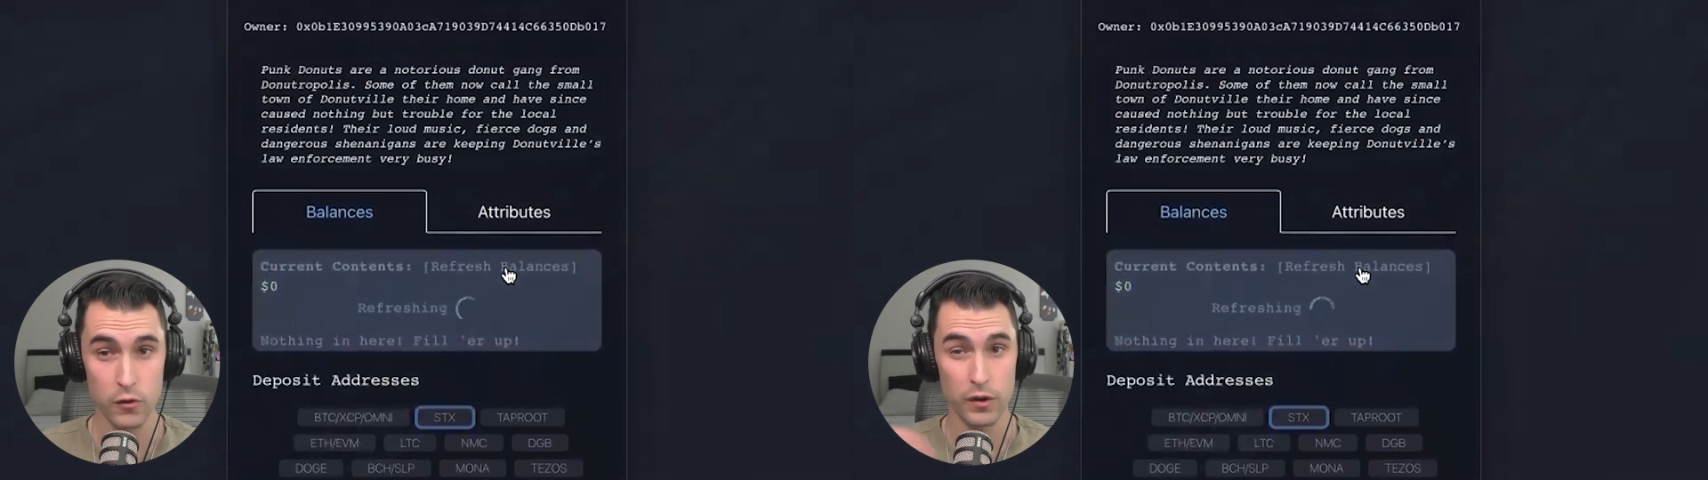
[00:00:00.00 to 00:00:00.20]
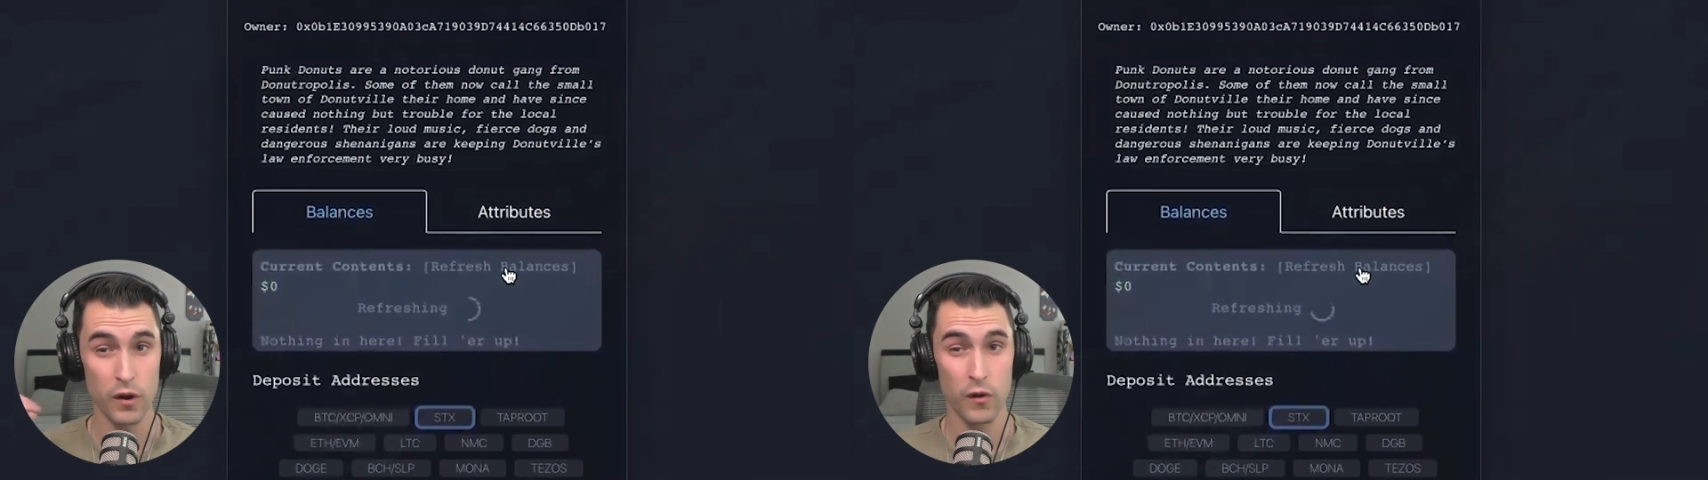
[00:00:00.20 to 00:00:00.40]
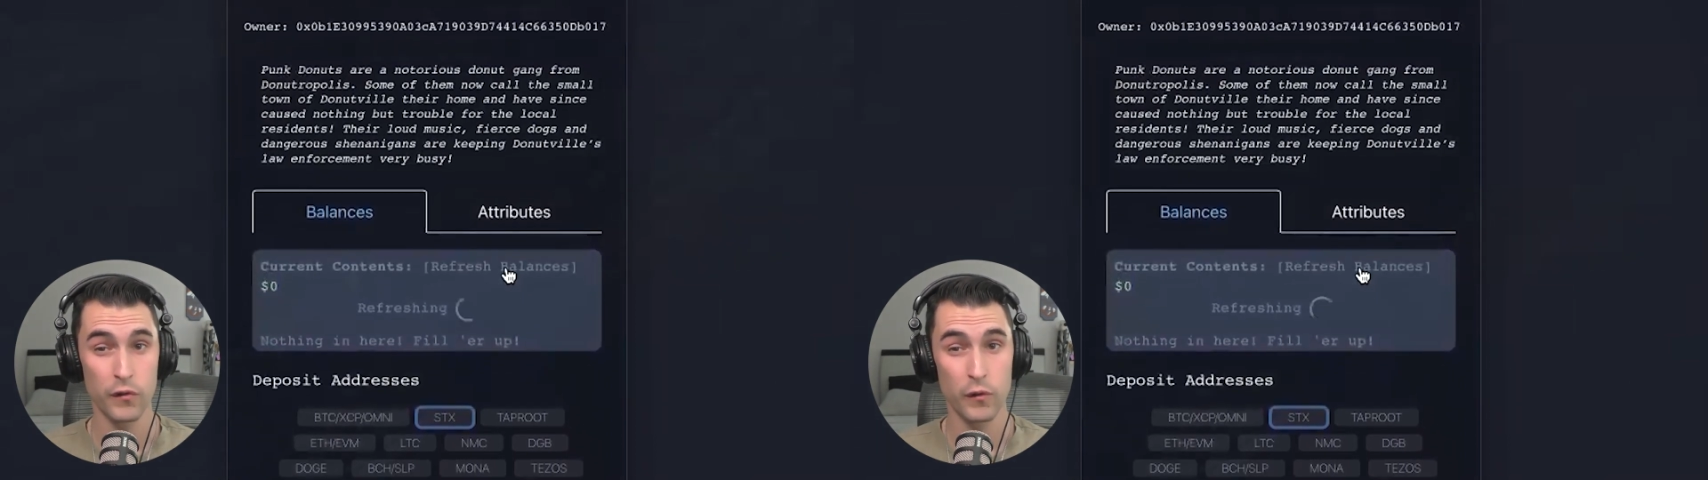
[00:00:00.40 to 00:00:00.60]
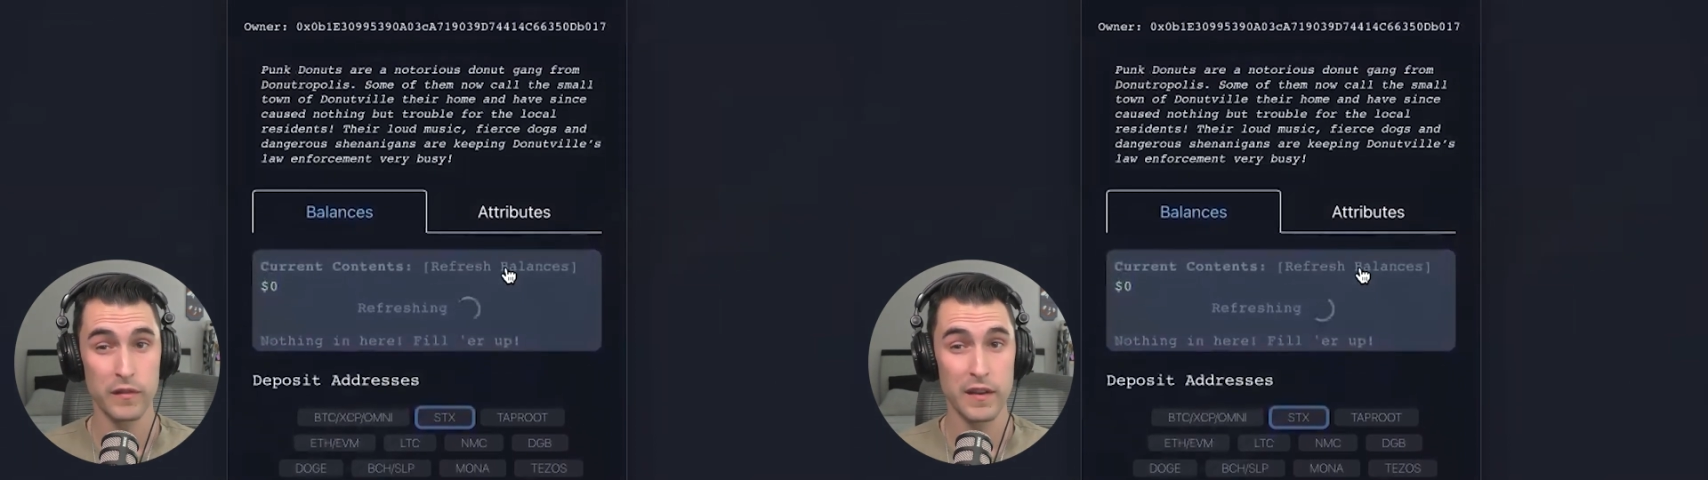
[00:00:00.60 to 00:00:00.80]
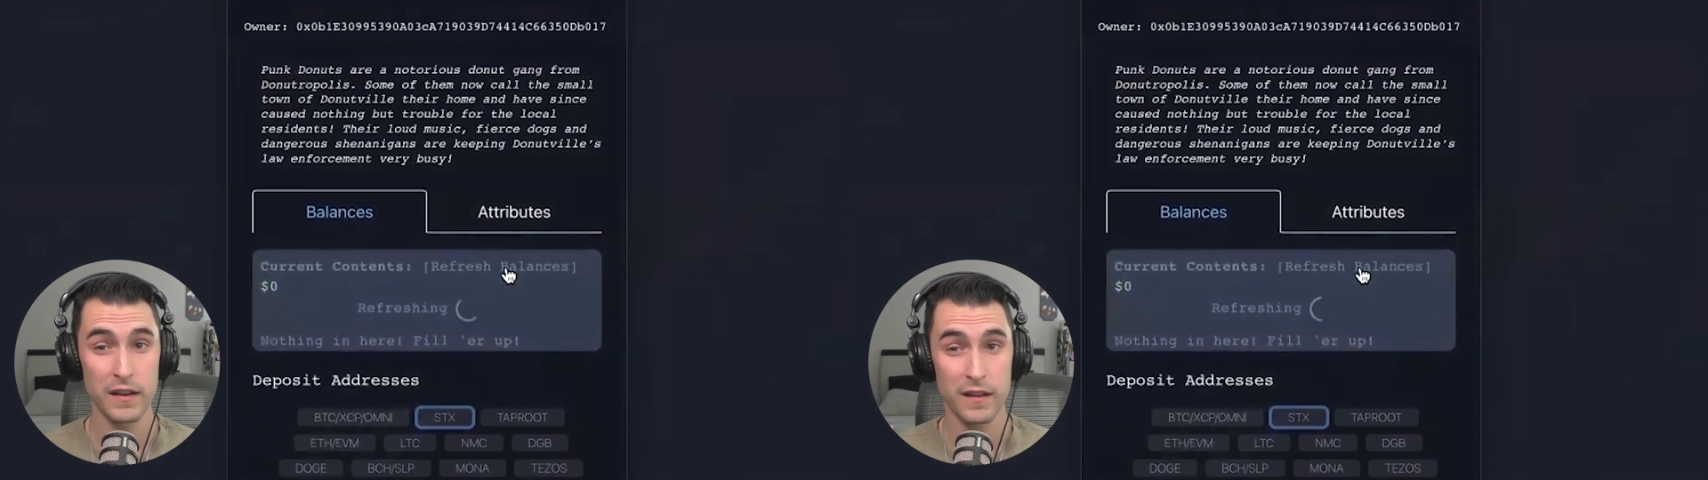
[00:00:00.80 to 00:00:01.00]
you can also
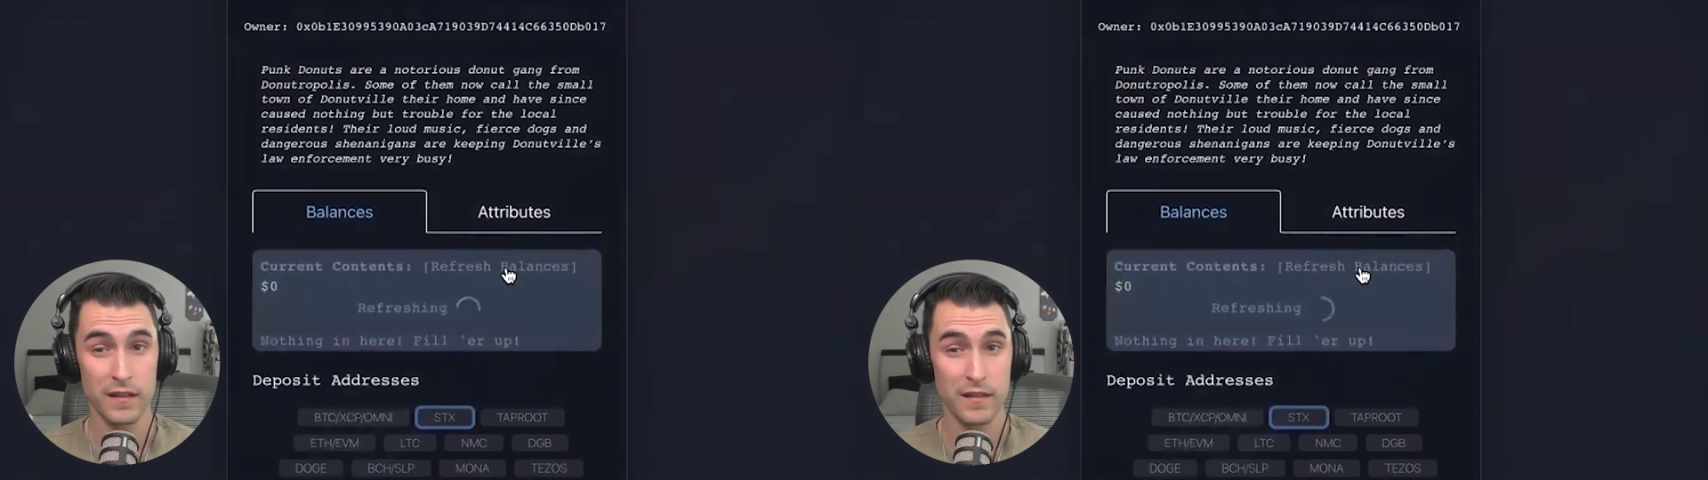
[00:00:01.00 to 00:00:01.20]
send in